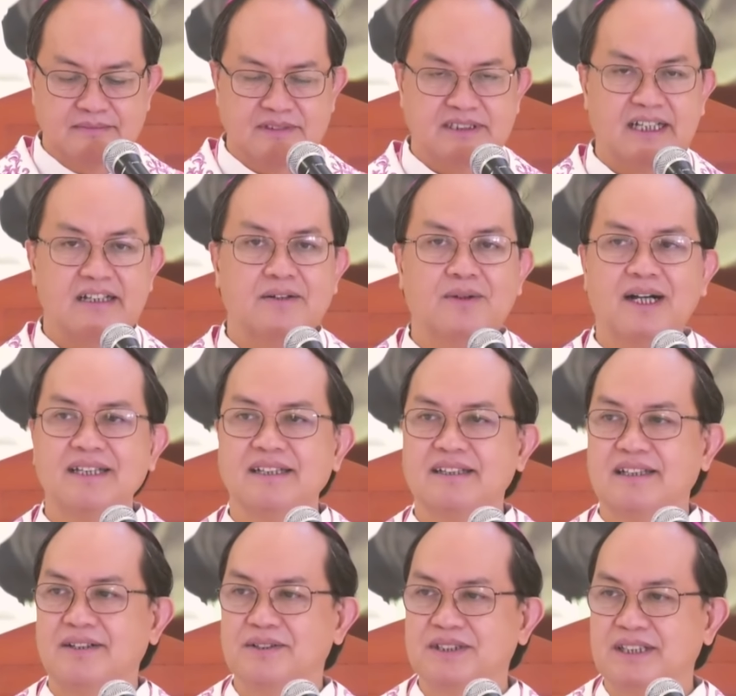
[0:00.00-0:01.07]
Tinawanan
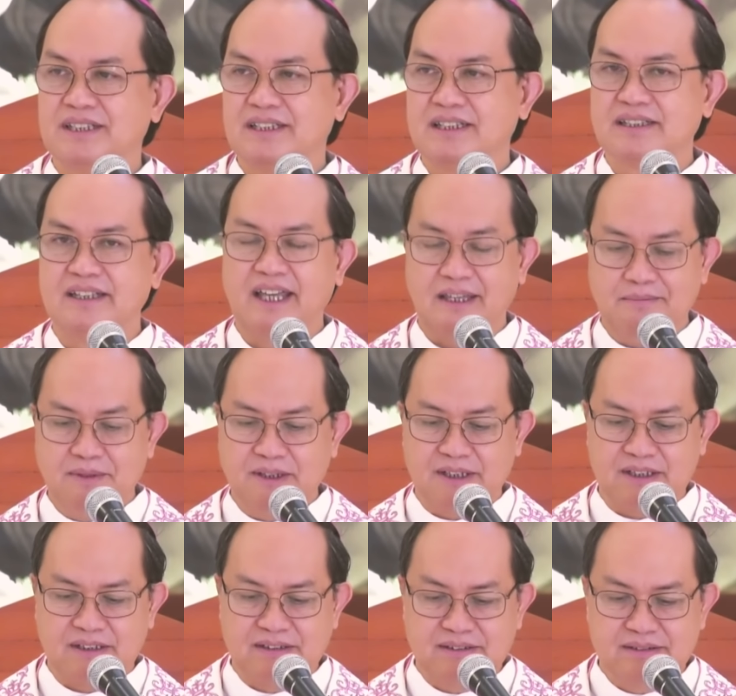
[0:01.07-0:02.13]
daw siya ng neighbor.